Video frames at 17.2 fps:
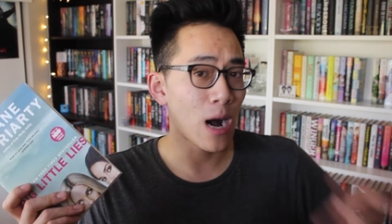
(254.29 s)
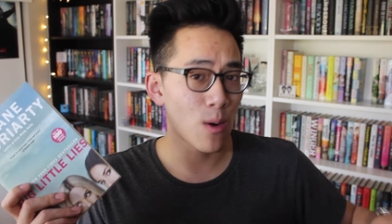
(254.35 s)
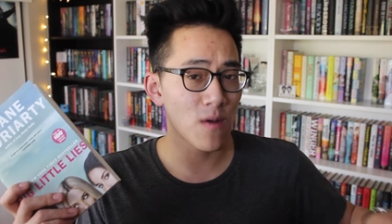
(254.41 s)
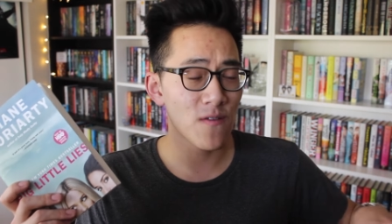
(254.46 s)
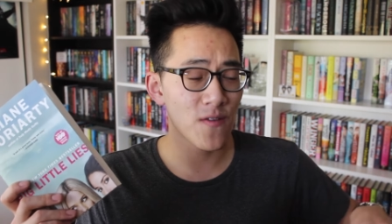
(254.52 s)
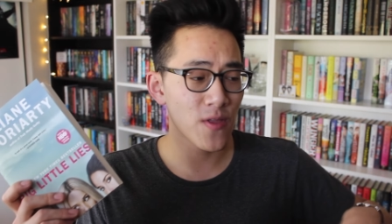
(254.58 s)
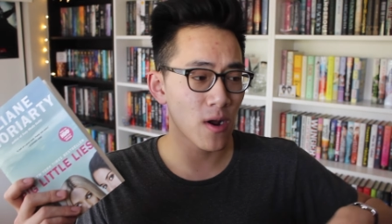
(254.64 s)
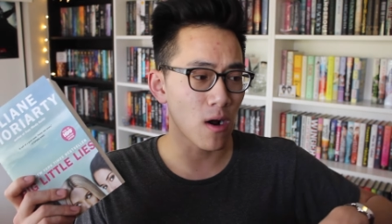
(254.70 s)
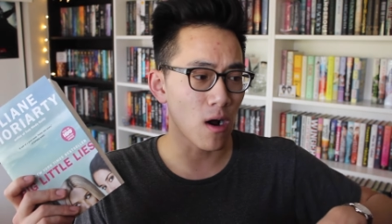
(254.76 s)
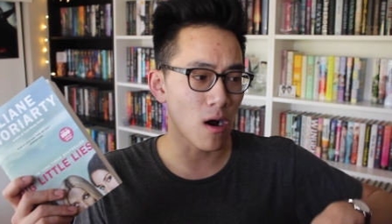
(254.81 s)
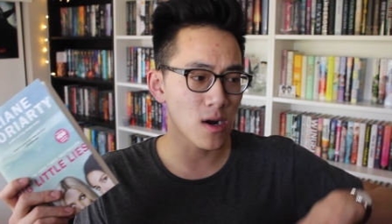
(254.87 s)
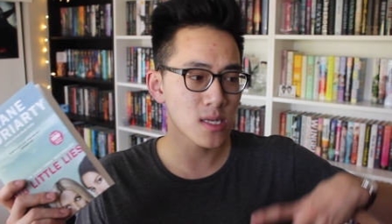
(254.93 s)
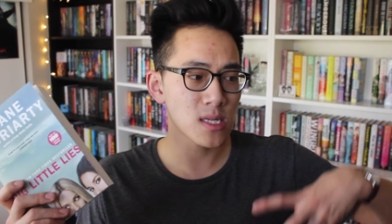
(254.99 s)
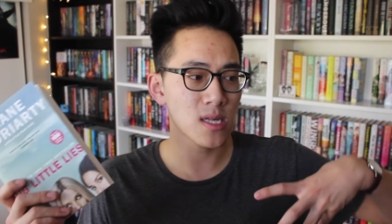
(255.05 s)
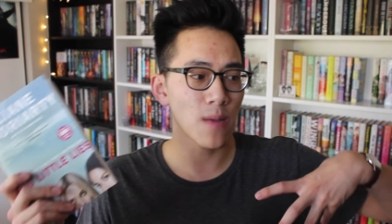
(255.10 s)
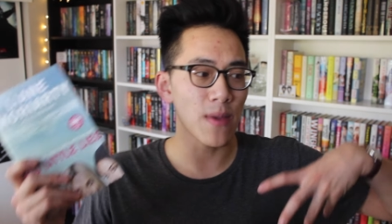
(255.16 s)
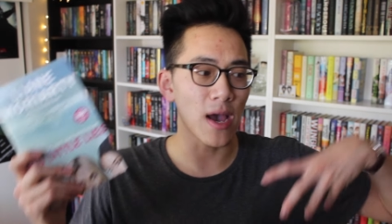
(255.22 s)
However, there
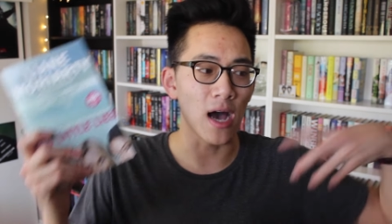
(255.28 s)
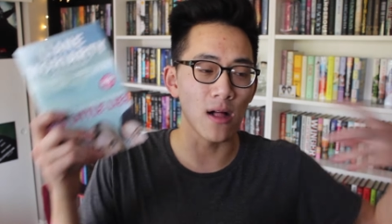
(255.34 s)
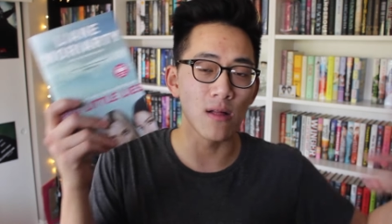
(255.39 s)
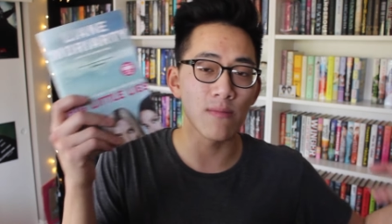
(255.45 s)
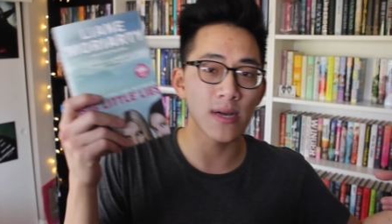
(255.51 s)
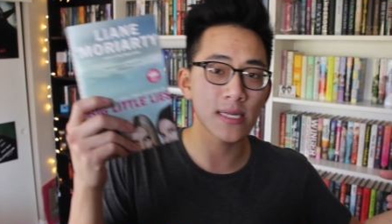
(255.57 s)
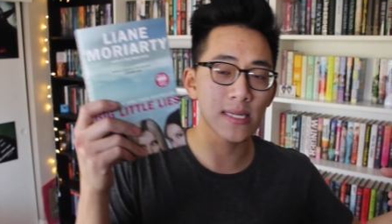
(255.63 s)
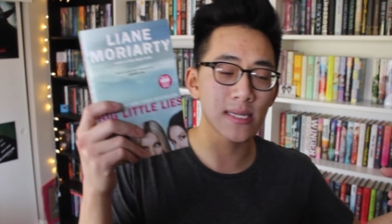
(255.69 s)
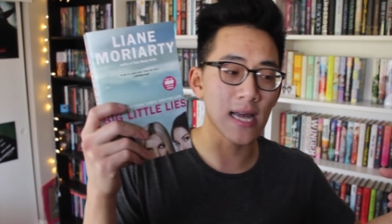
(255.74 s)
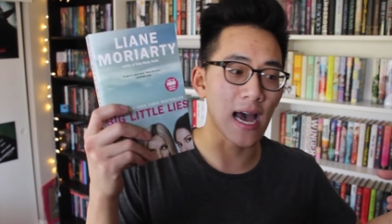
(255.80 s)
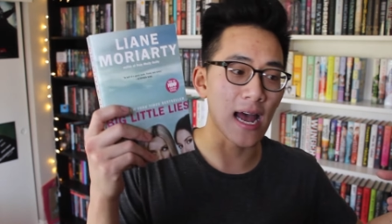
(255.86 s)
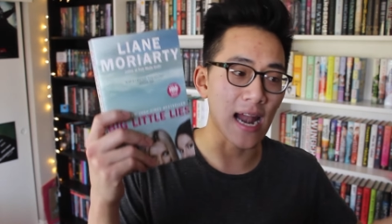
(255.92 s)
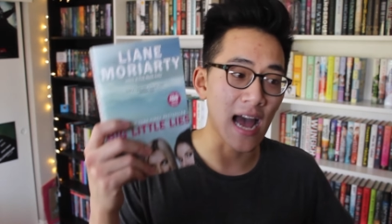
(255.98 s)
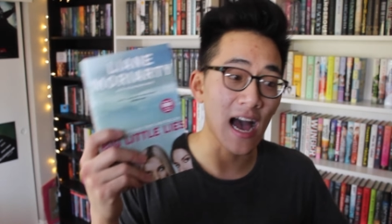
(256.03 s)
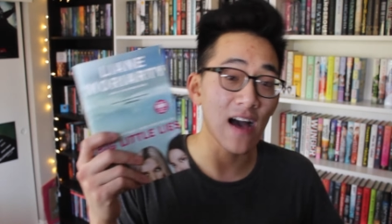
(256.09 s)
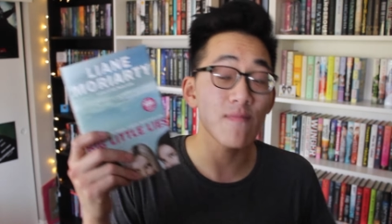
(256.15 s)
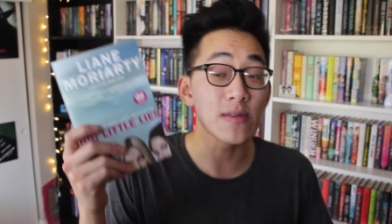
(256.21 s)
are some elements
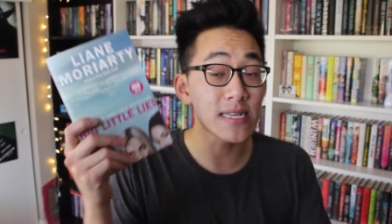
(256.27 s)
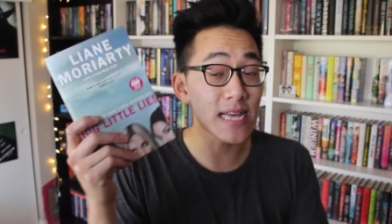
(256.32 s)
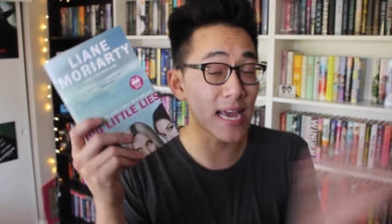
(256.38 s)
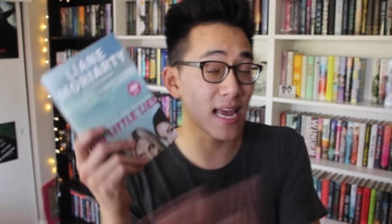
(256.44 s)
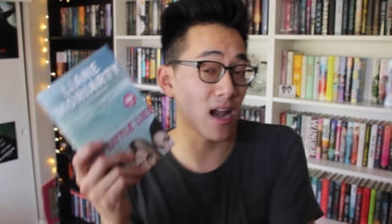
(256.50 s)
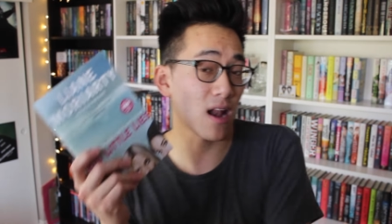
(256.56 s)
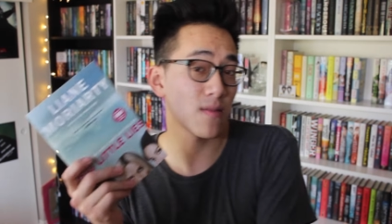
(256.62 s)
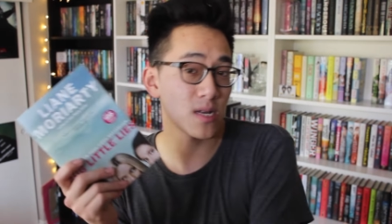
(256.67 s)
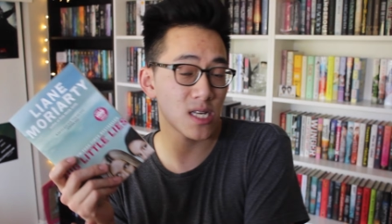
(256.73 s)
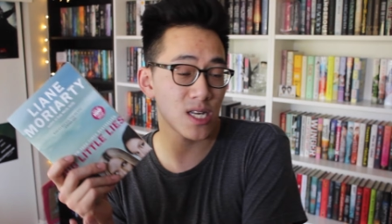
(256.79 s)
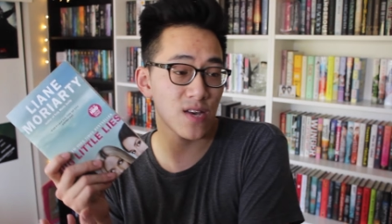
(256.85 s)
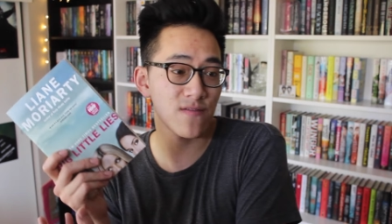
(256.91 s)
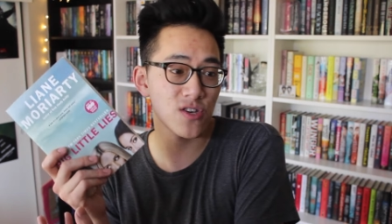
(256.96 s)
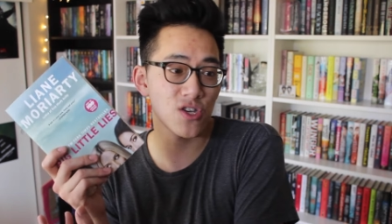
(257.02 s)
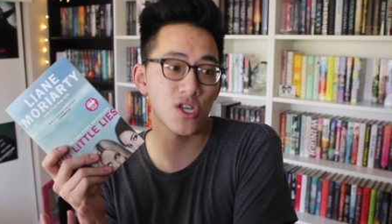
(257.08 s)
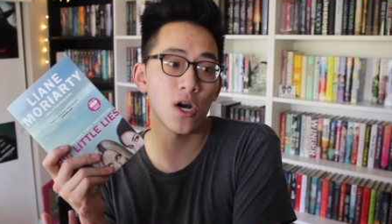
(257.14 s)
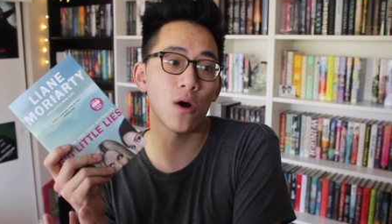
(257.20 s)
that have been taken out of the
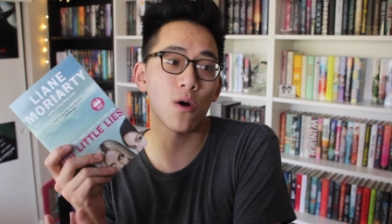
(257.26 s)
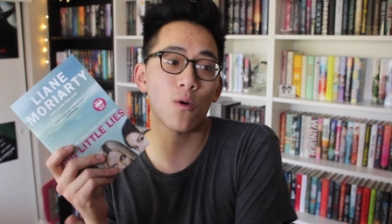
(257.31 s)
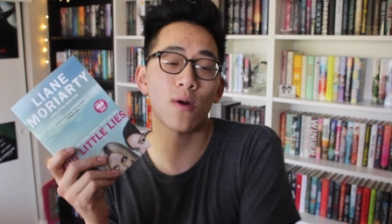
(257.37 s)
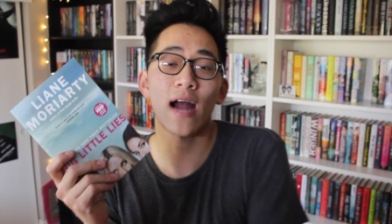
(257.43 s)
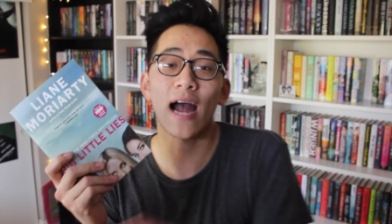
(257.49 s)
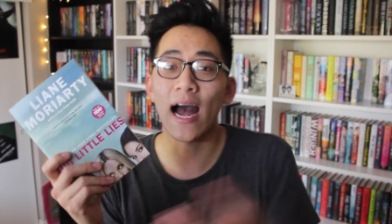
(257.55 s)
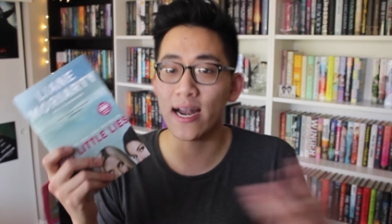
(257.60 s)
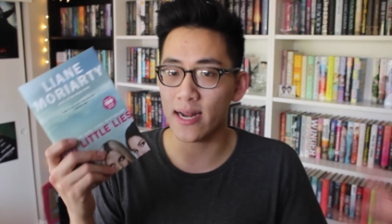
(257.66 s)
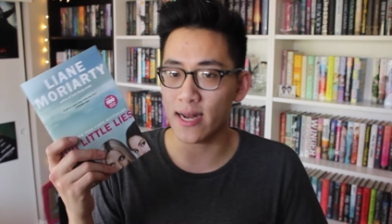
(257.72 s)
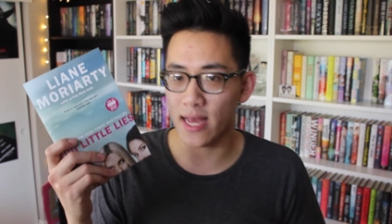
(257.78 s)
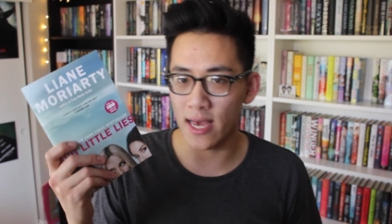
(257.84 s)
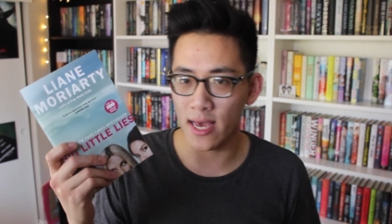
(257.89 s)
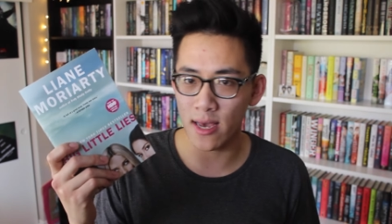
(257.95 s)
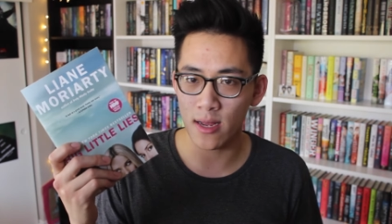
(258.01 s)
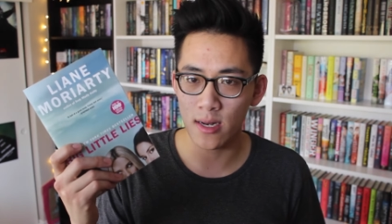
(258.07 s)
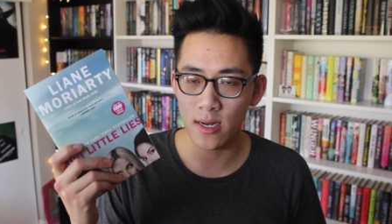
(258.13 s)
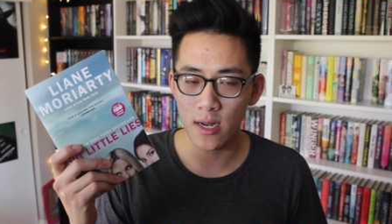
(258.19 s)
T V show or added
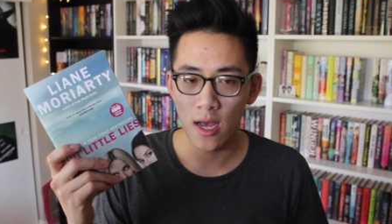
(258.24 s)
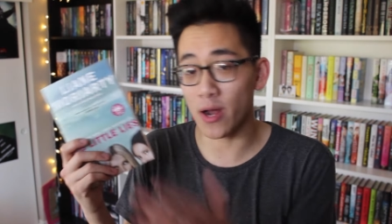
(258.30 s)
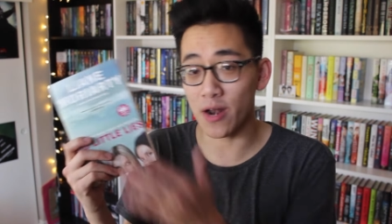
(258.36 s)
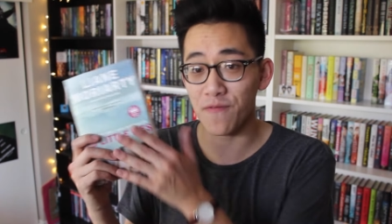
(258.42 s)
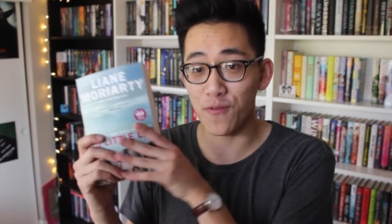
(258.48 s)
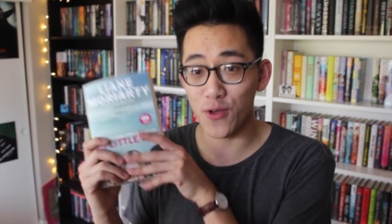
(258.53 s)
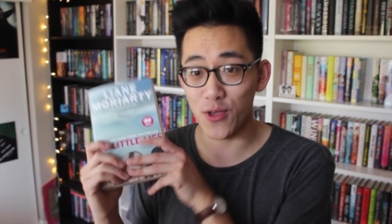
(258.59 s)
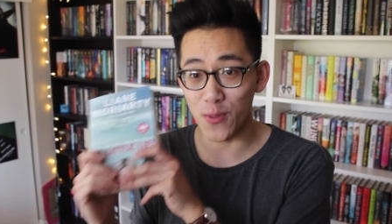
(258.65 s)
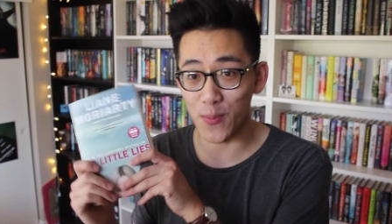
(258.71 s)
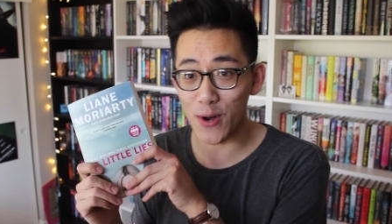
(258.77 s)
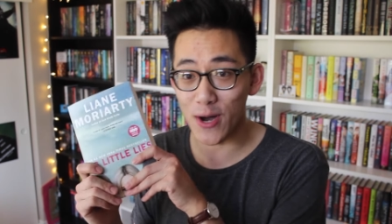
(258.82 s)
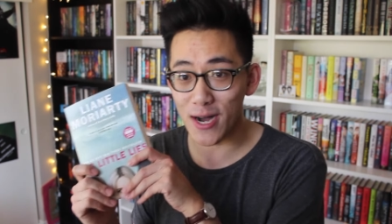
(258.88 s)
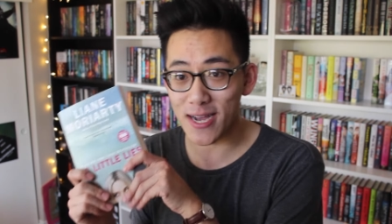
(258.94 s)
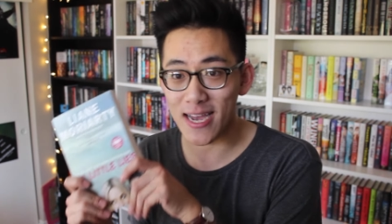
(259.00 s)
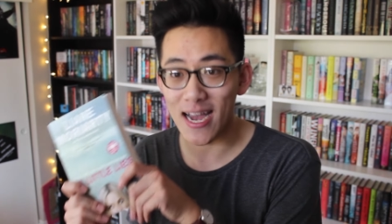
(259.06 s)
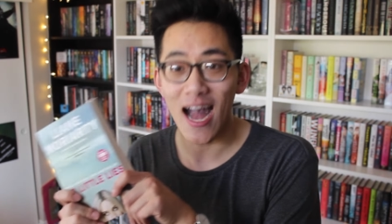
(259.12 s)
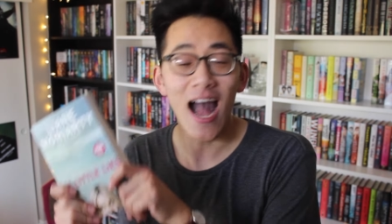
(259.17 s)
in, but if you read the
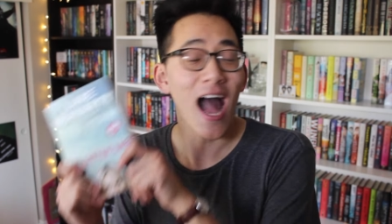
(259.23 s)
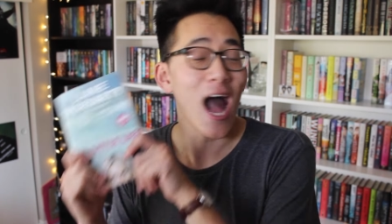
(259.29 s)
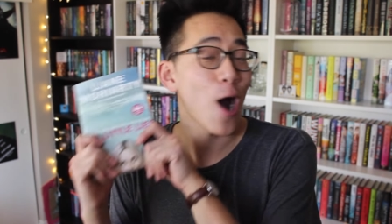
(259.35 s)
book,